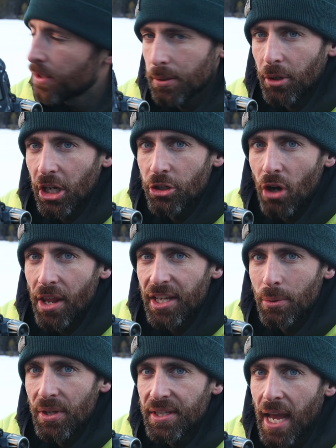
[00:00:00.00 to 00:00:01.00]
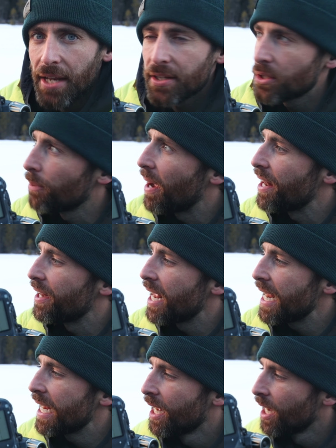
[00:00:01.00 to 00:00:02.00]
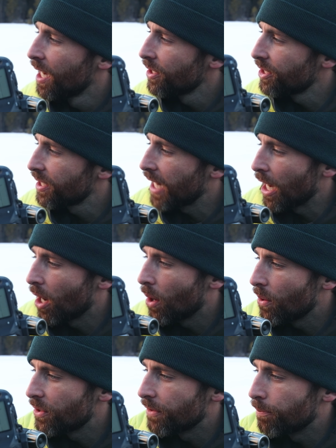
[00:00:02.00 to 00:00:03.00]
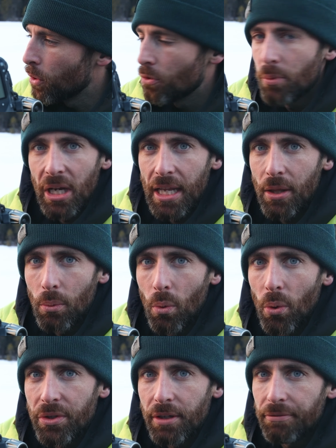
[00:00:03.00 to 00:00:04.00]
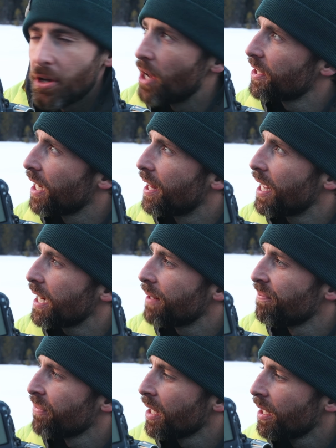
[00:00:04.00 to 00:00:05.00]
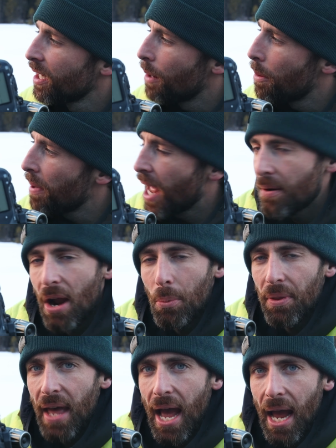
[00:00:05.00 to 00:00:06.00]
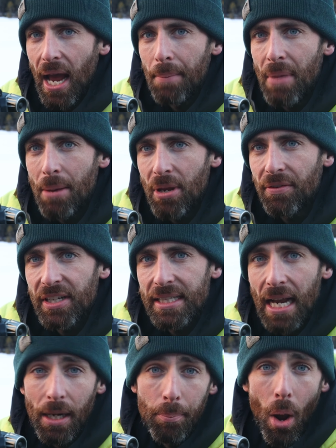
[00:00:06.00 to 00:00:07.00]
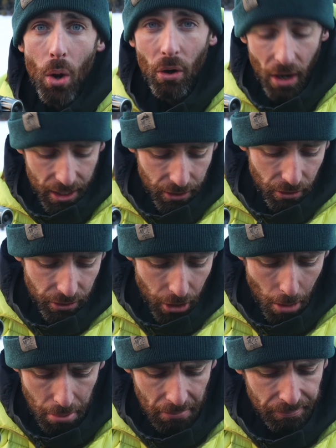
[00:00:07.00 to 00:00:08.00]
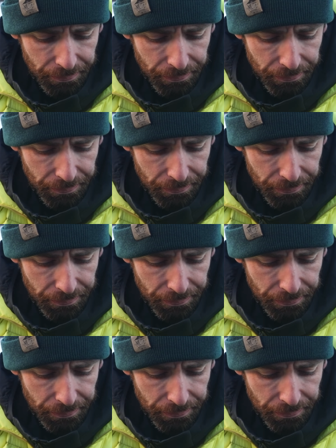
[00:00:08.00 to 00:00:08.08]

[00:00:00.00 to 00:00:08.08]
So I'm going to try this with a 10-stop ND just to get loads of movement in the water first, I think. And we'll play around with that and maybe even stack a polarizer on top.